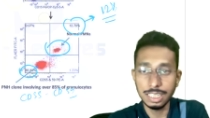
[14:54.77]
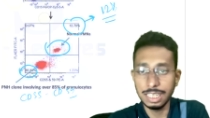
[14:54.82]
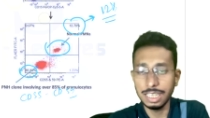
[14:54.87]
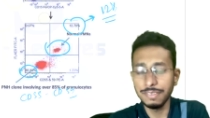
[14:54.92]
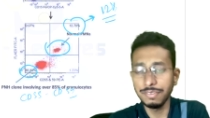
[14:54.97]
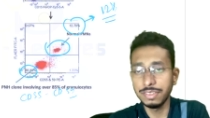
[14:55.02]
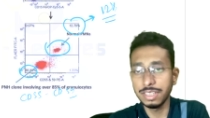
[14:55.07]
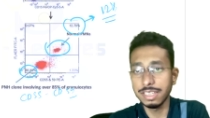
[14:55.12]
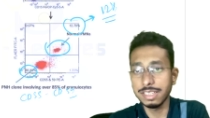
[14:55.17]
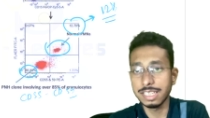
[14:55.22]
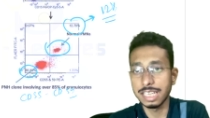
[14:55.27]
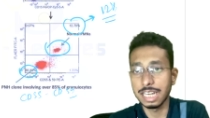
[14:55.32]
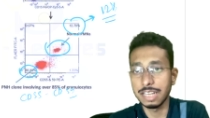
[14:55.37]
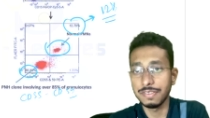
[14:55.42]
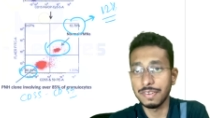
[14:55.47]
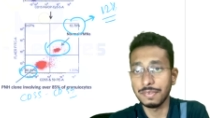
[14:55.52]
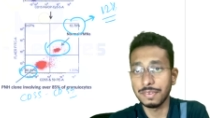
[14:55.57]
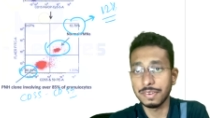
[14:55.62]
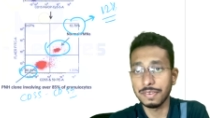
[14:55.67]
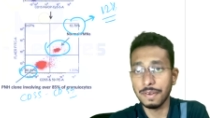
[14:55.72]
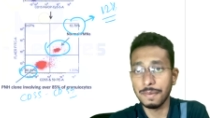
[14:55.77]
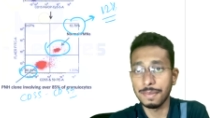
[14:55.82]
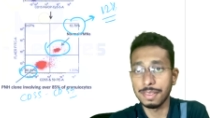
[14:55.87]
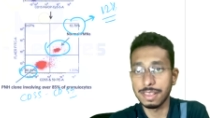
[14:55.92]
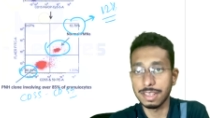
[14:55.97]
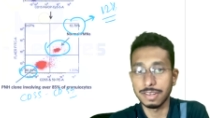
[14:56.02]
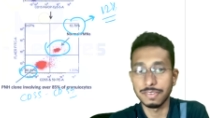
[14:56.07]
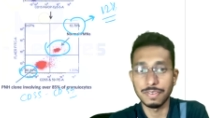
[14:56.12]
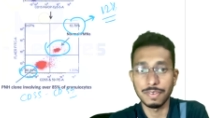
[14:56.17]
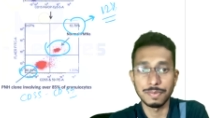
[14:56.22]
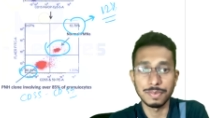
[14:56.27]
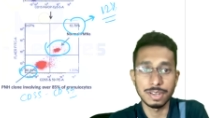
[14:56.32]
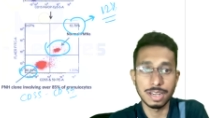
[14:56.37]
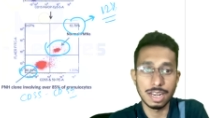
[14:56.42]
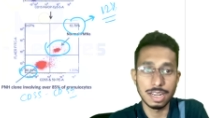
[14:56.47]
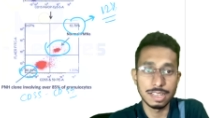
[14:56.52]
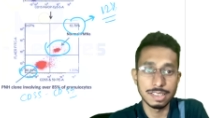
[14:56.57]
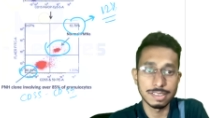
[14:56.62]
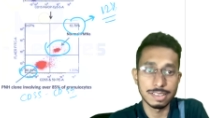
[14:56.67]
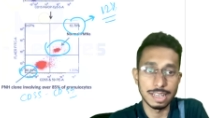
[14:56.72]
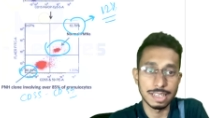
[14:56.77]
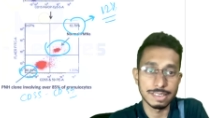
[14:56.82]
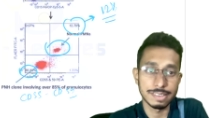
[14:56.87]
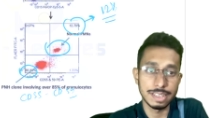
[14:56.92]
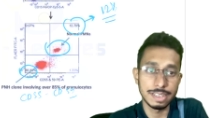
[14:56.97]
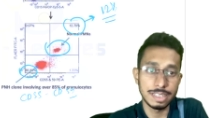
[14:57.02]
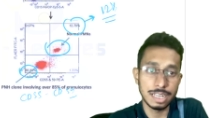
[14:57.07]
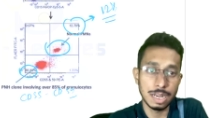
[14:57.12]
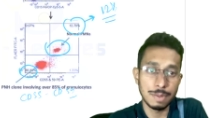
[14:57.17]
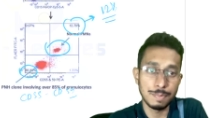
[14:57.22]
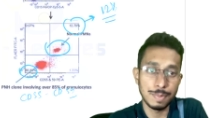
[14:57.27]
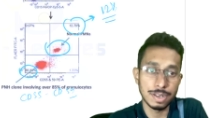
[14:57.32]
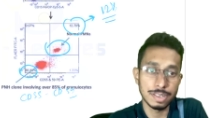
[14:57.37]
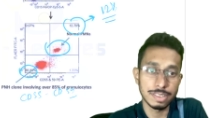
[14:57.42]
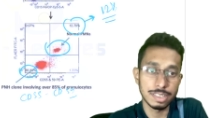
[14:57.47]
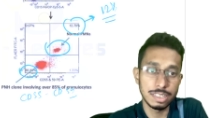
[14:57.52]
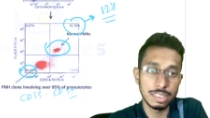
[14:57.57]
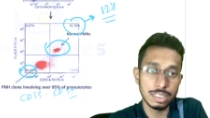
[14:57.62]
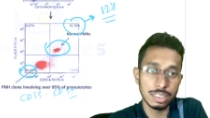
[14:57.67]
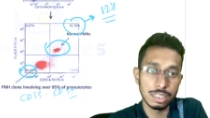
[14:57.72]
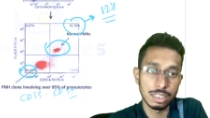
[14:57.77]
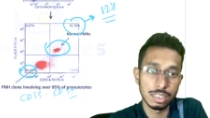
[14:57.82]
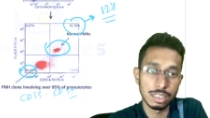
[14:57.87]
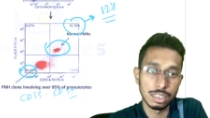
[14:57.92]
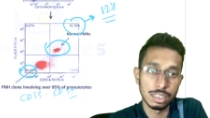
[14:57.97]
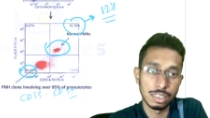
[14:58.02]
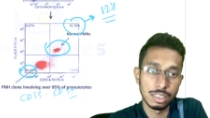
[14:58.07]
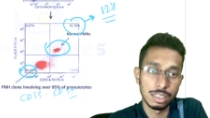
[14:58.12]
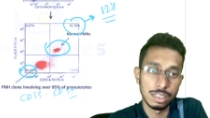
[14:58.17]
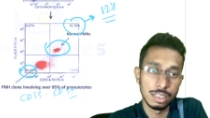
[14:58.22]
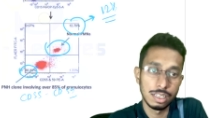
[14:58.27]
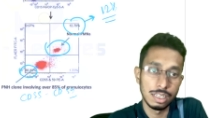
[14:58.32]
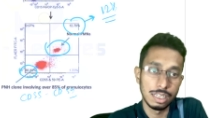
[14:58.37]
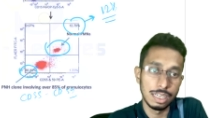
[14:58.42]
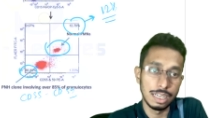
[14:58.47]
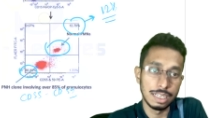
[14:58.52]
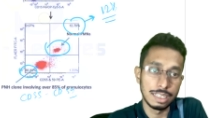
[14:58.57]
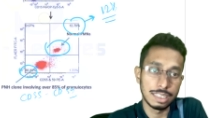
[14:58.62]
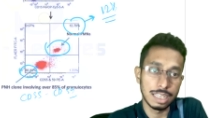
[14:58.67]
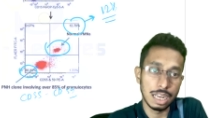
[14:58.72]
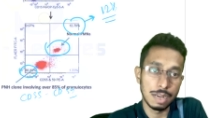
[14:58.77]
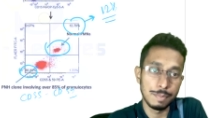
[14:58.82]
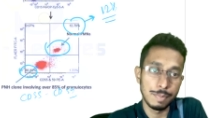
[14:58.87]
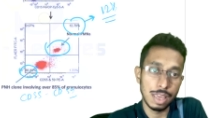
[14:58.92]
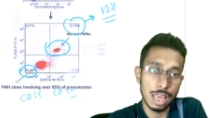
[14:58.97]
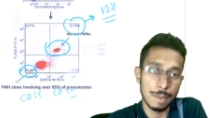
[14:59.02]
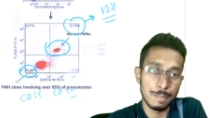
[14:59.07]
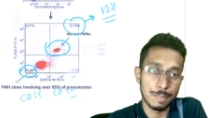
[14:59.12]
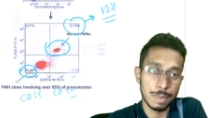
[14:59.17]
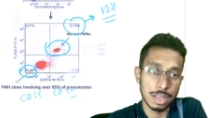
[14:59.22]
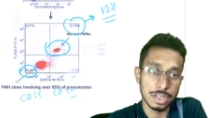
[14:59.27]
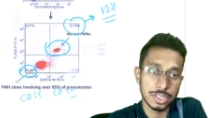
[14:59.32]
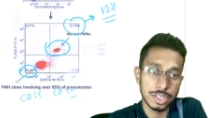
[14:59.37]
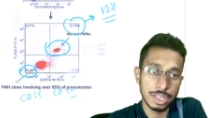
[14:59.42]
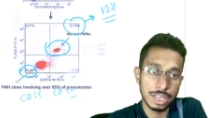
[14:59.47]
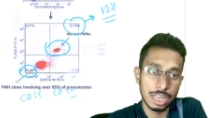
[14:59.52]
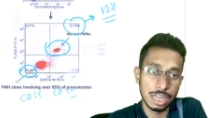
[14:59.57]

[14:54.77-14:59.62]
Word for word: if the CD55 and CD59 is less than 10%, it can be aplastic